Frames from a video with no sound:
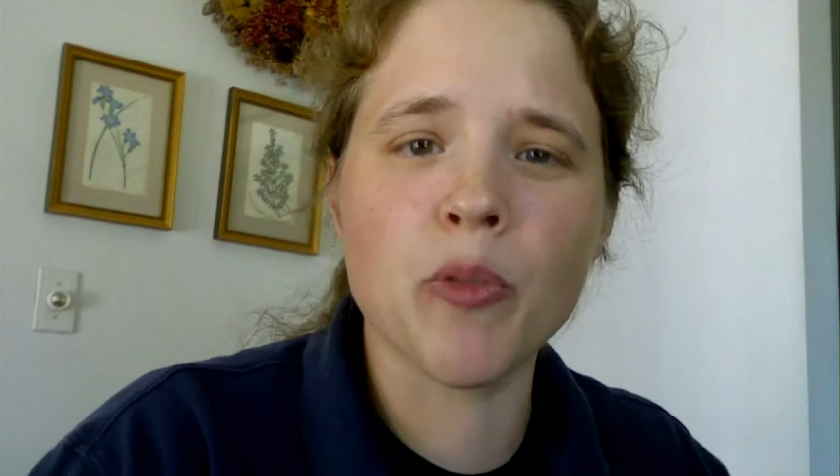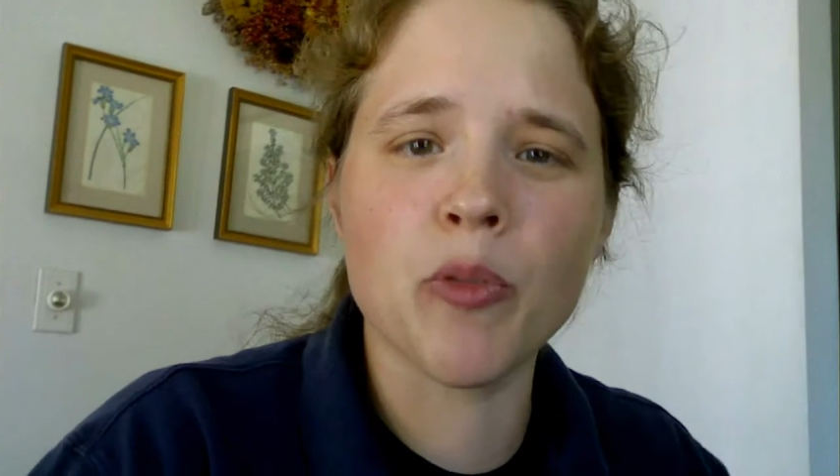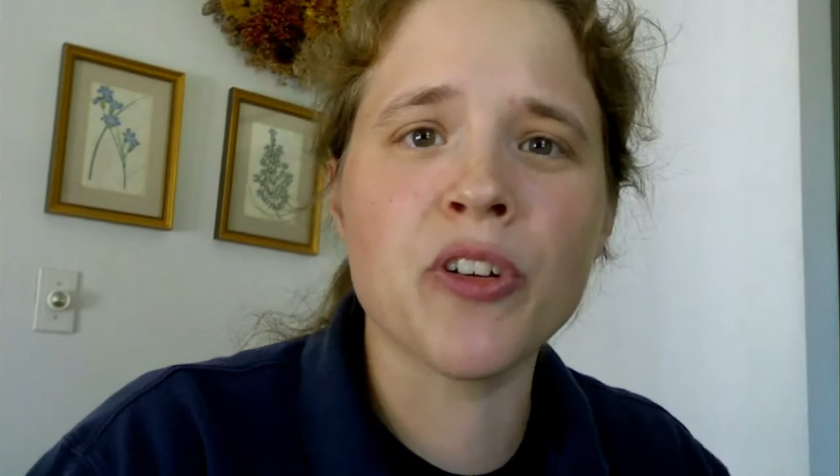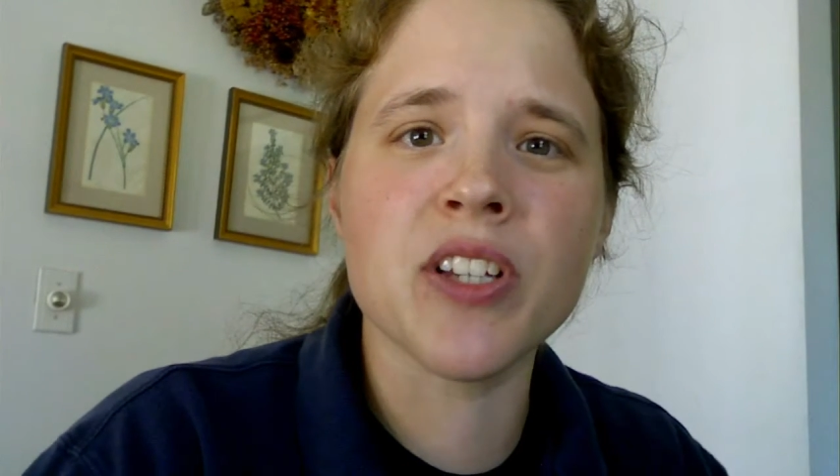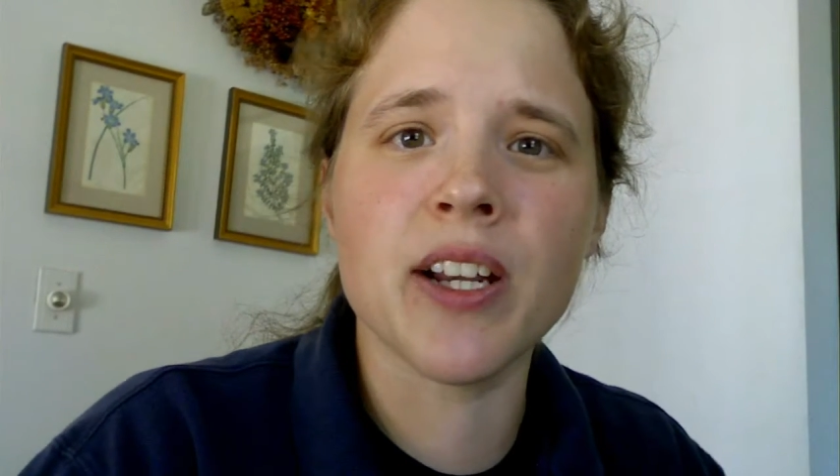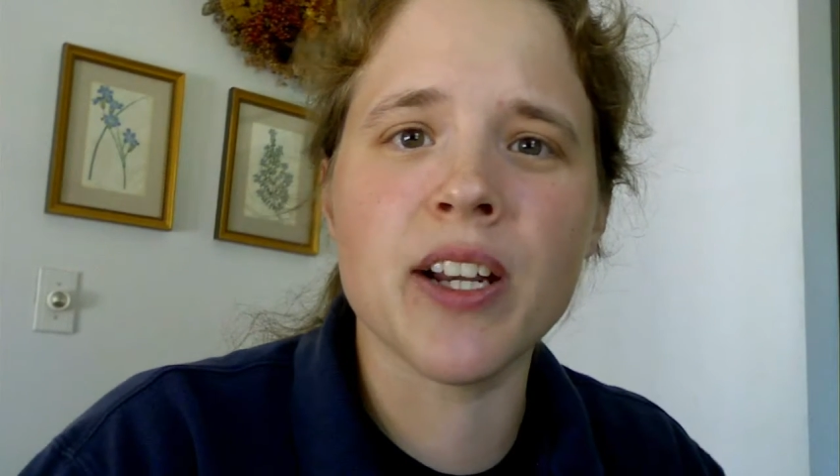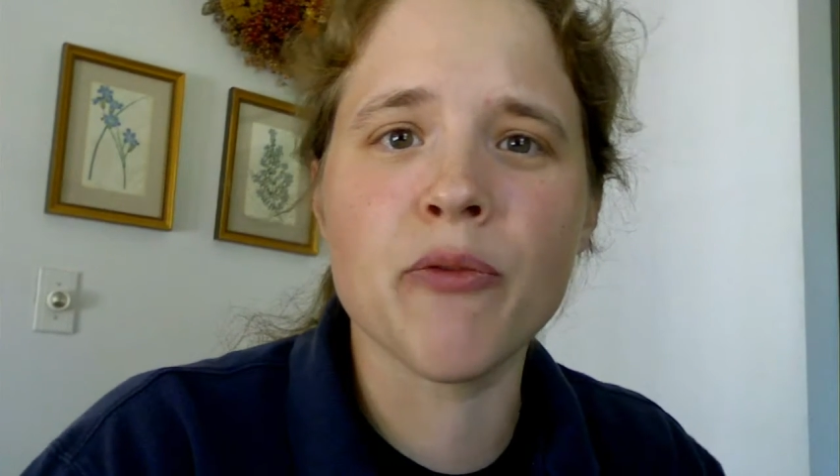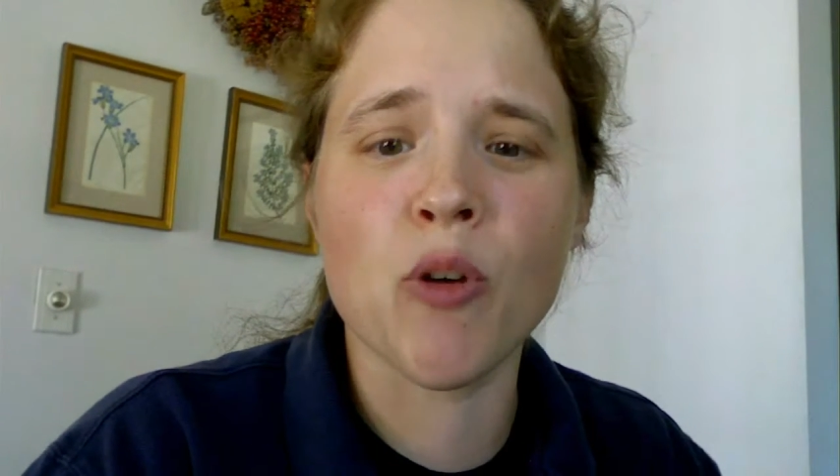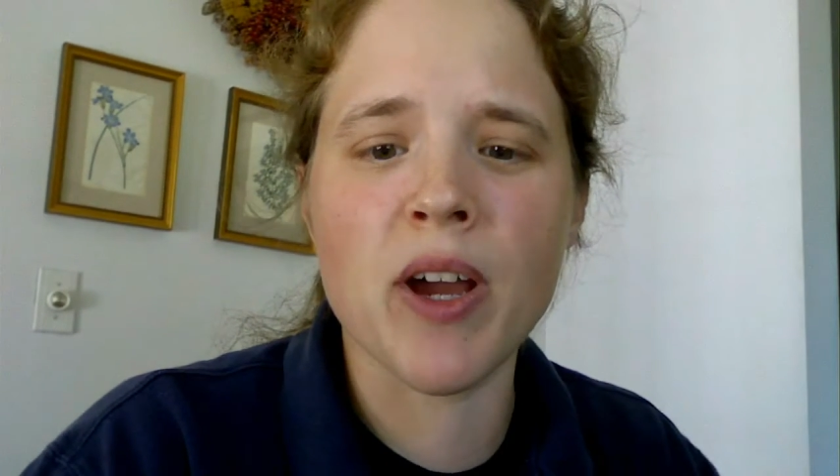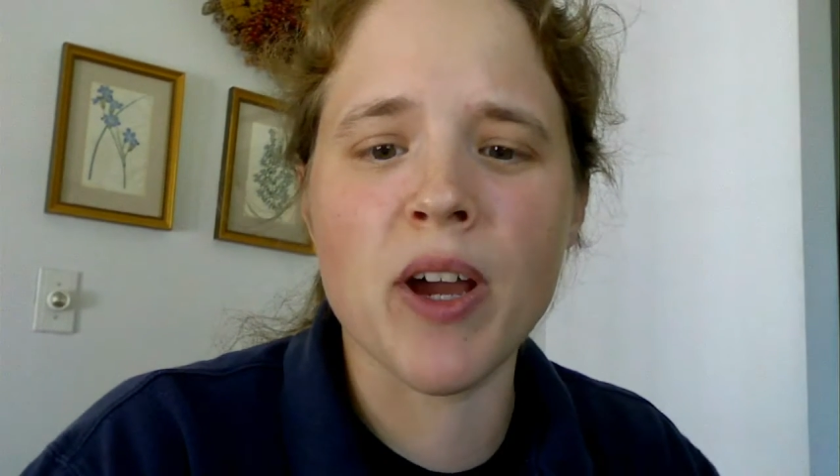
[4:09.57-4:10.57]
book design and
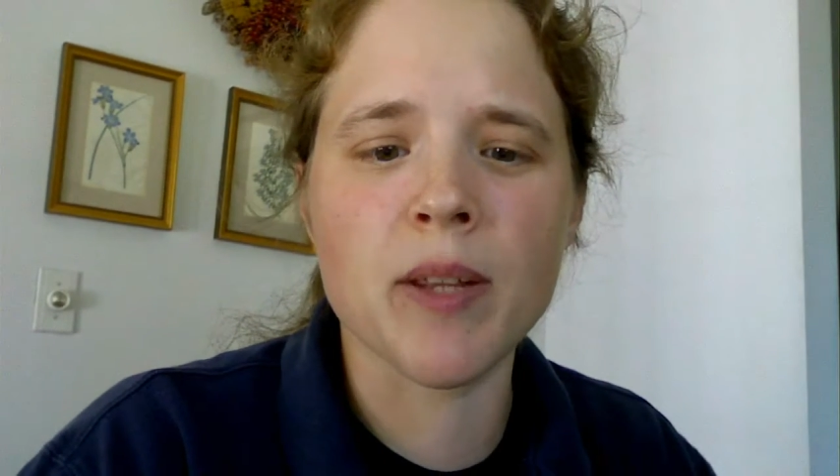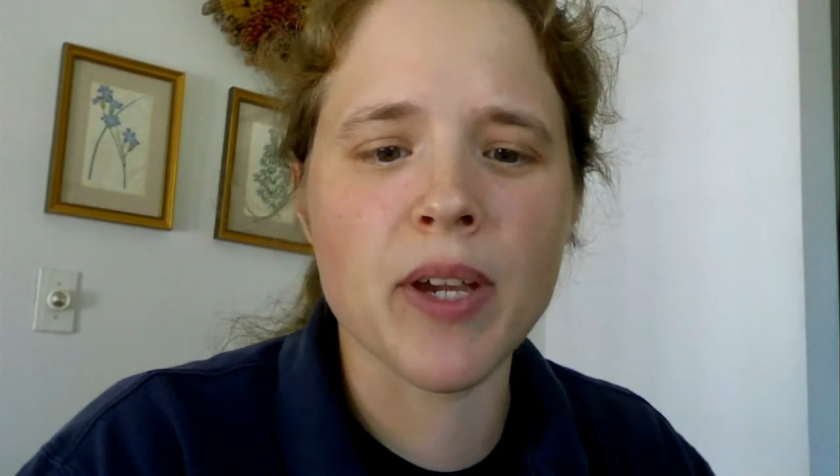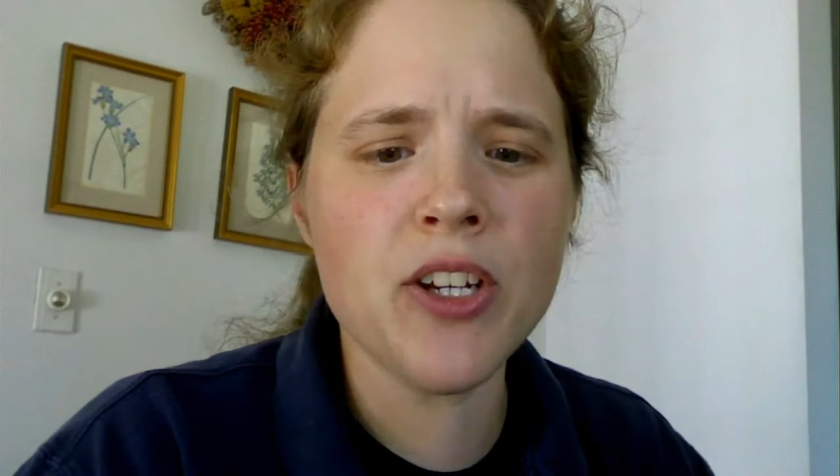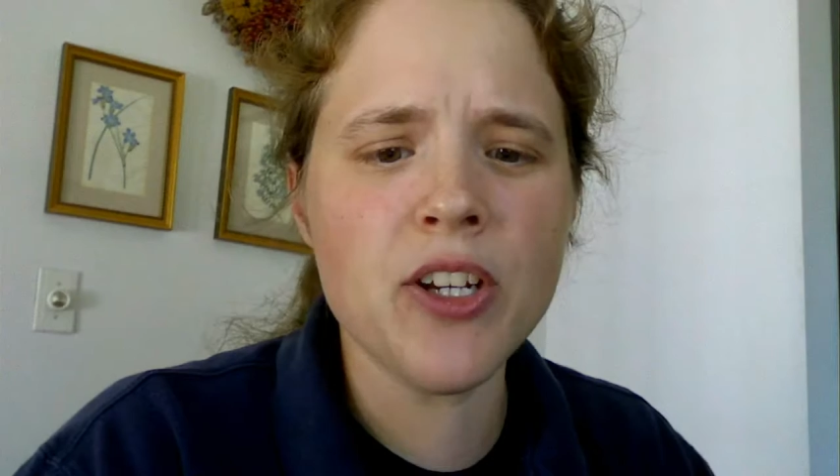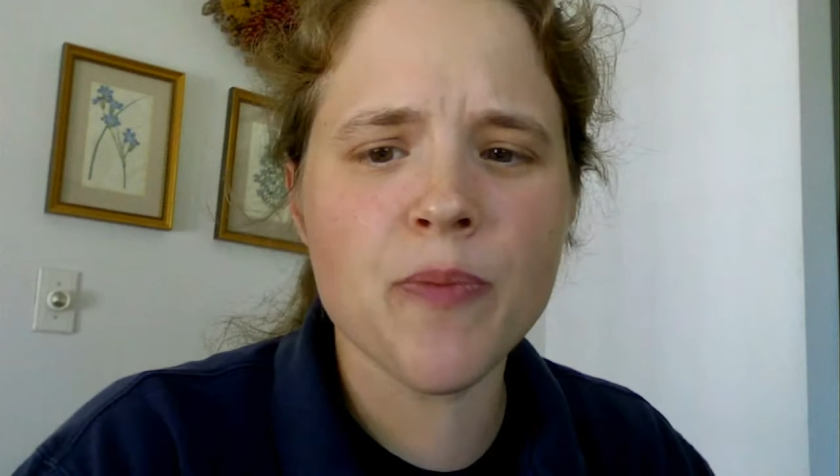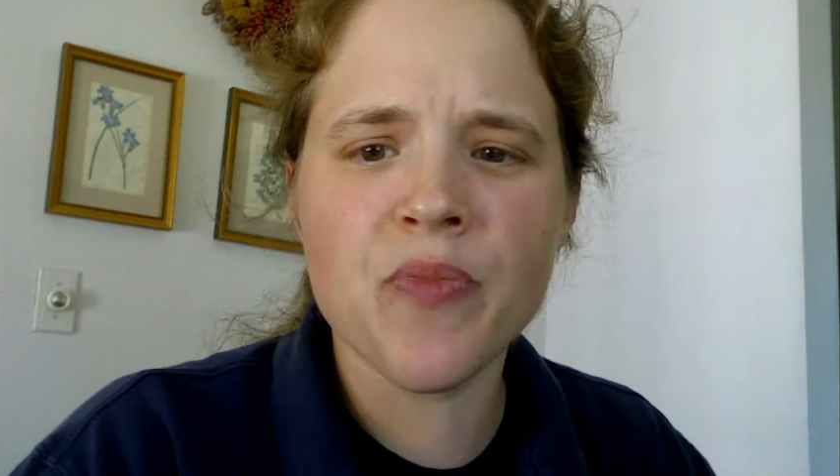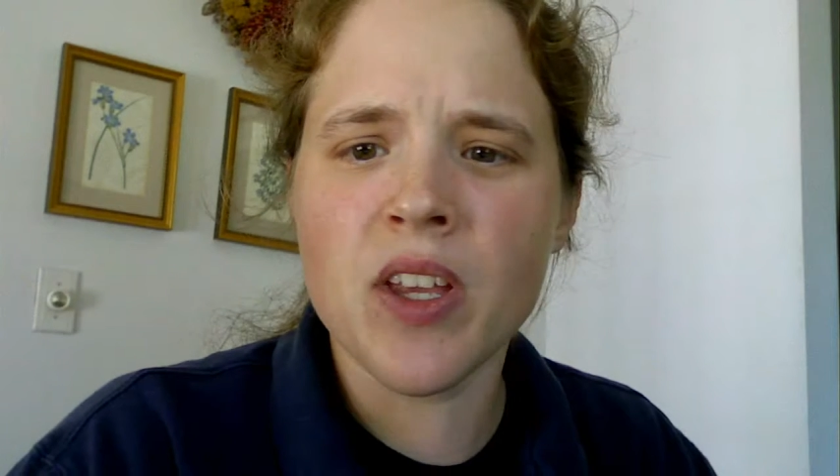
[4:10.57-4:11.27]
formatting page.